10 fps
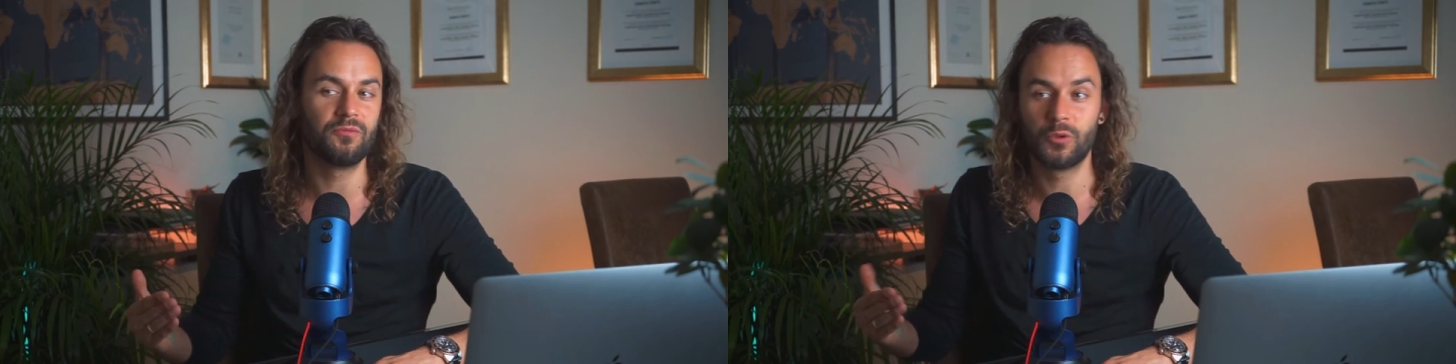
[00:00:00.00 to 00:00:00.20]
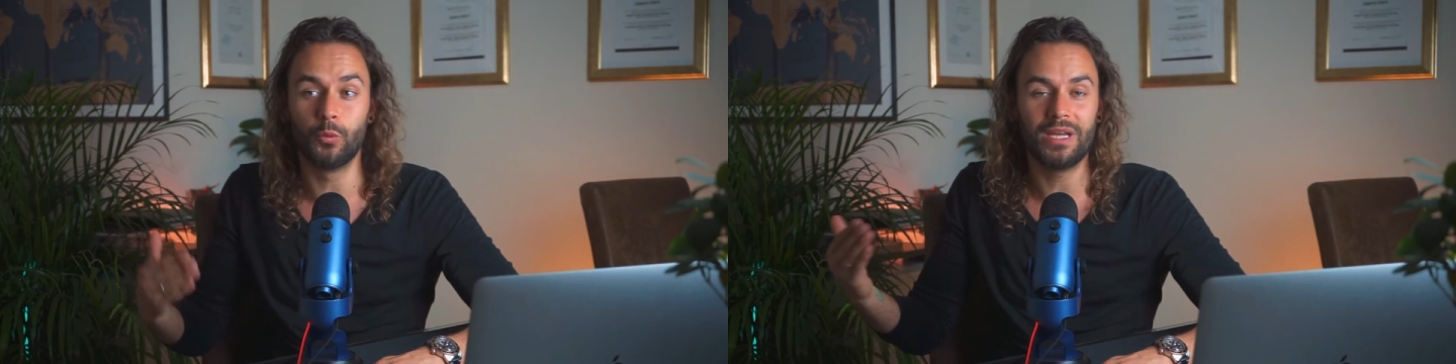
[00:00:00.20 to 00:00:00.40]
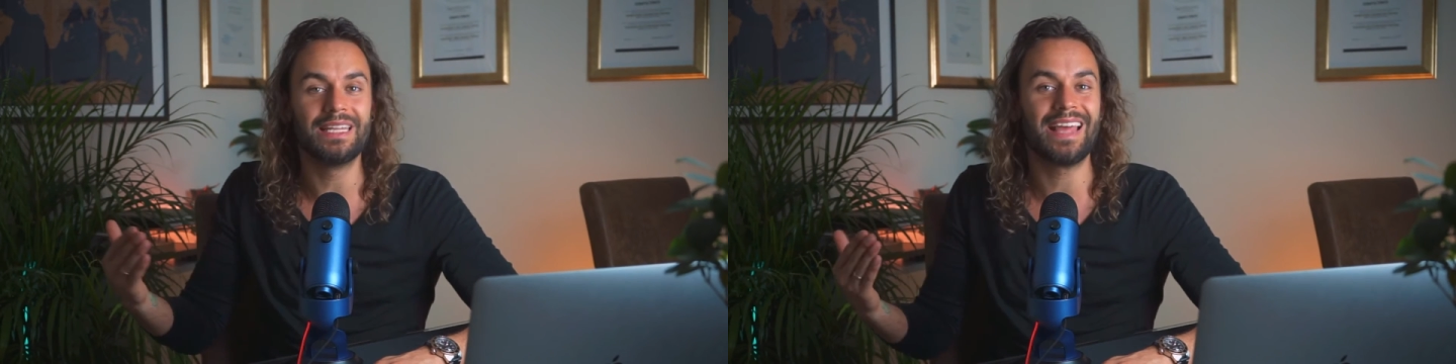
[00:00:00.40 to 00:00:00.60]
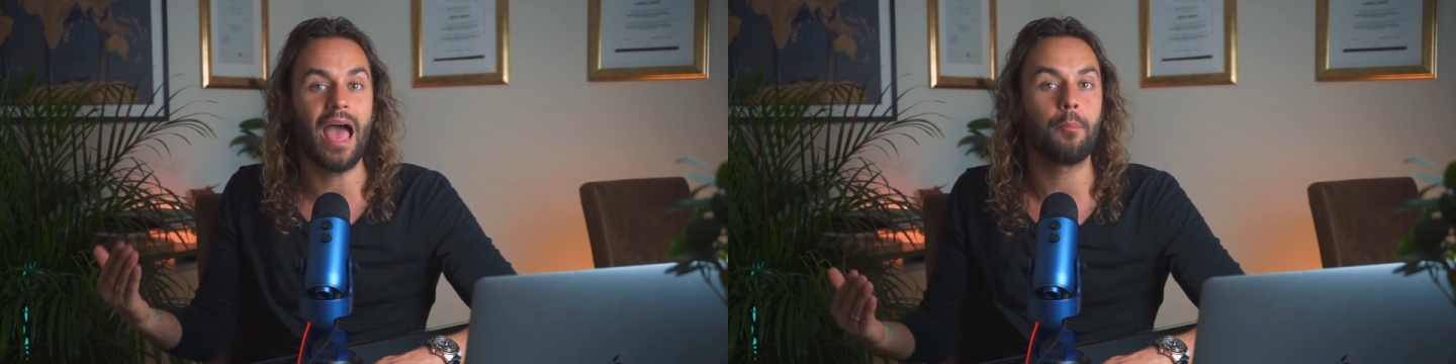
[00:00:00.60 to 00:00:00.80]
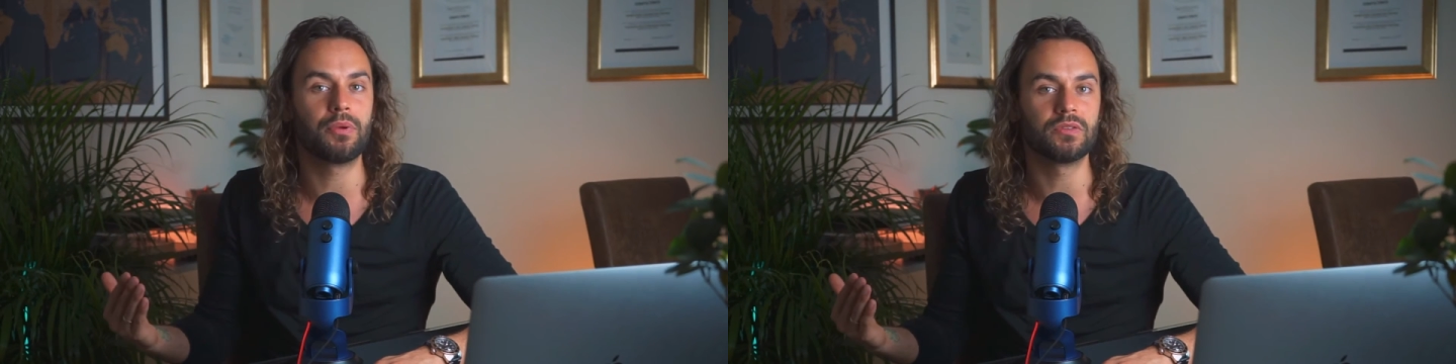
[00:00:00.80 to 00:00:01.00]
tweet
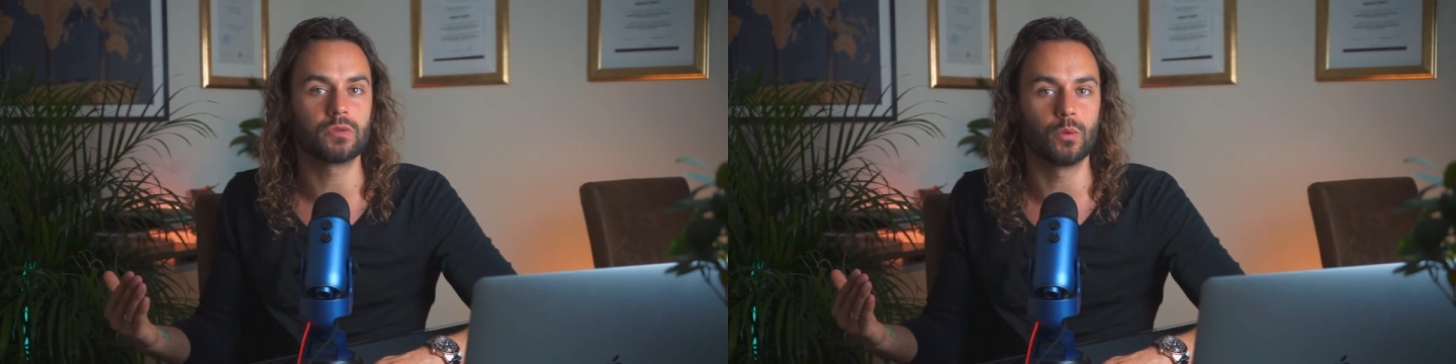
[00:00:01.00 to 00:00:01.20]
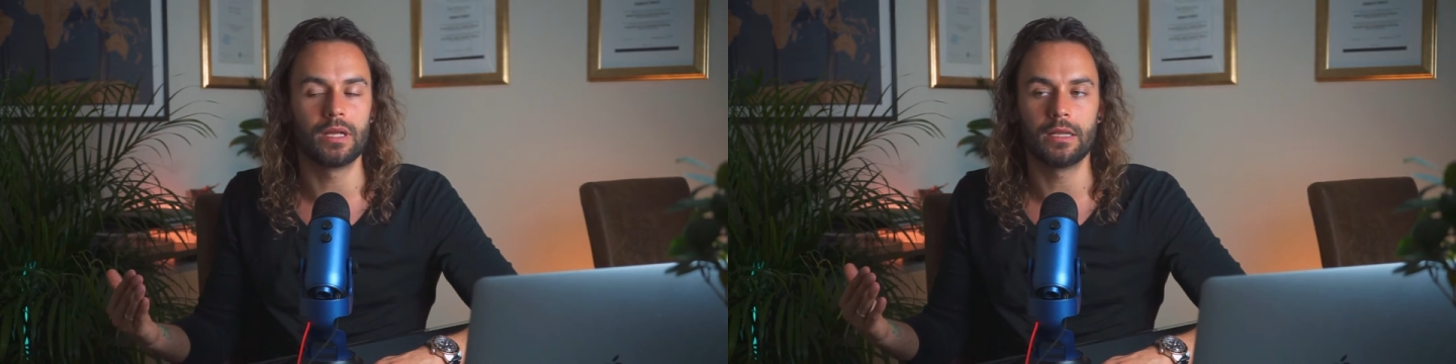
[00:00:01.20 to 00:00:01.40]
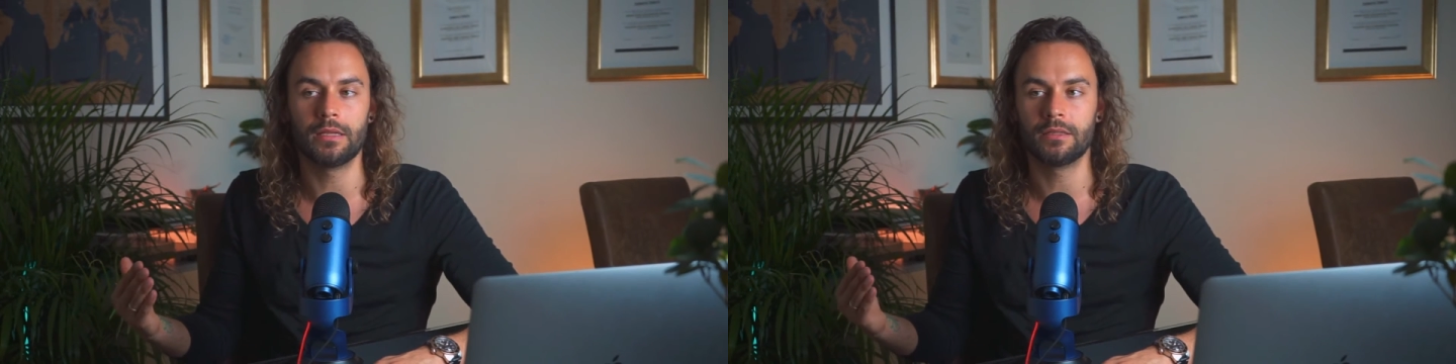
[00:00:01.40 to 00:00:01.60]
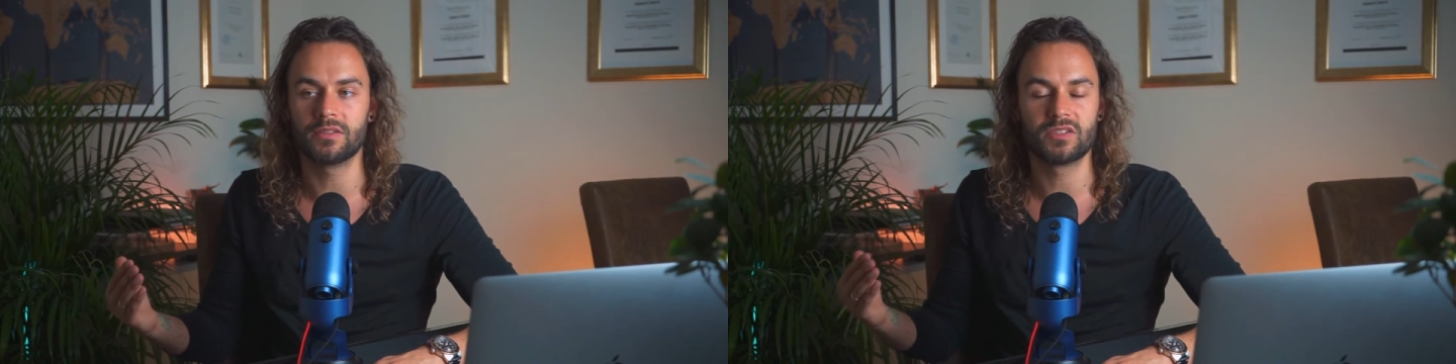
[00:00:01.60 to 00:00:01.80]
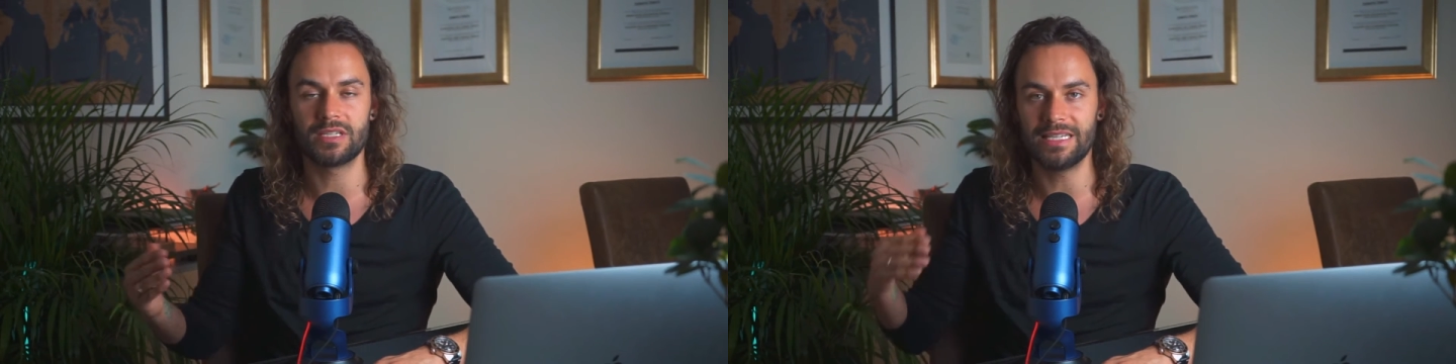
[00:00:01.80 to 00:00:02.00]
happens, when
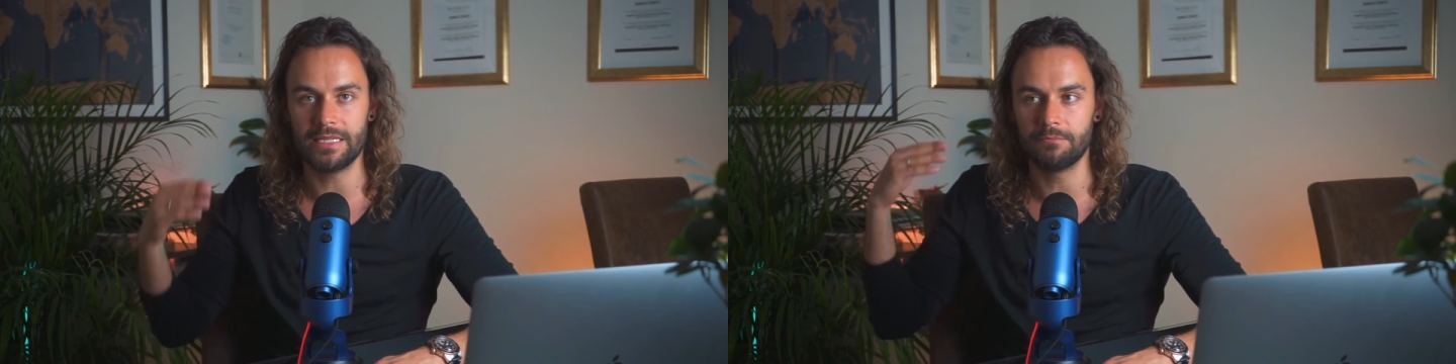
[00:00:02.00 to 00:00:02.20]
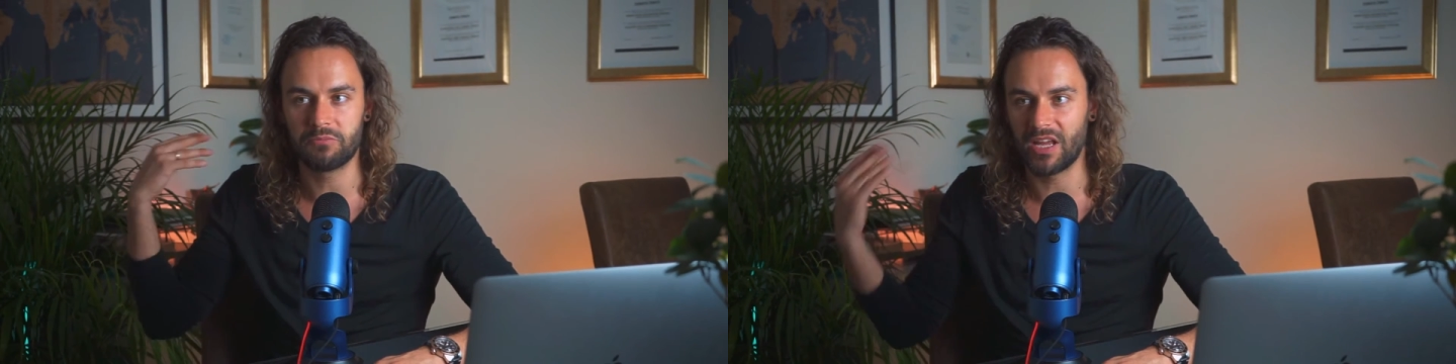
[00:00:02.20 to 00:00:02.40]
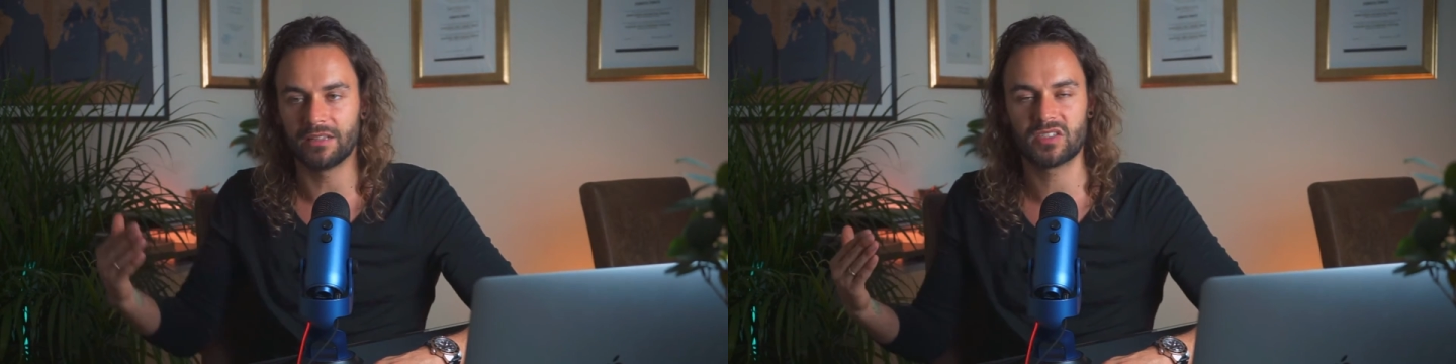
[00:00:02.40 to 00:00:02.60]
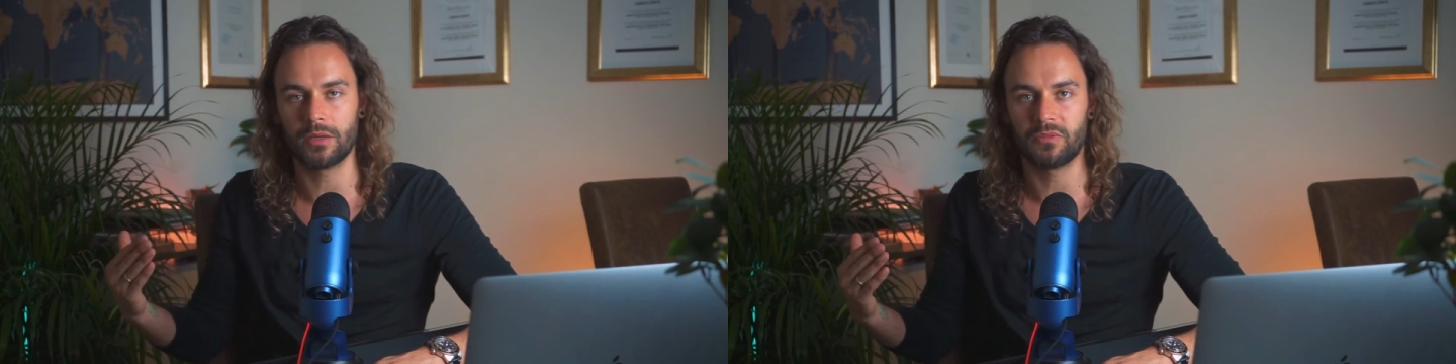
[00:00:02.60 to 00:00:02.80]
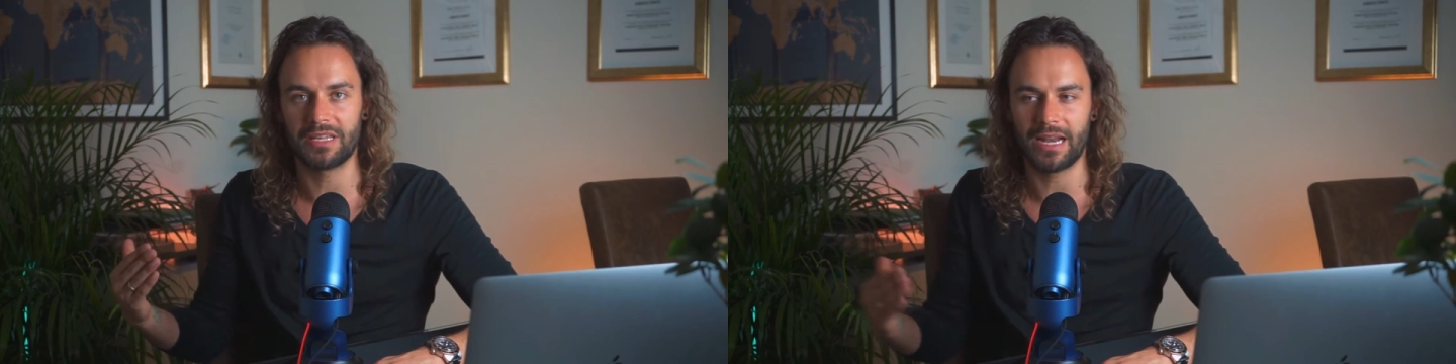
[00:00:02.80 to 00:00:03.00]
he tells something.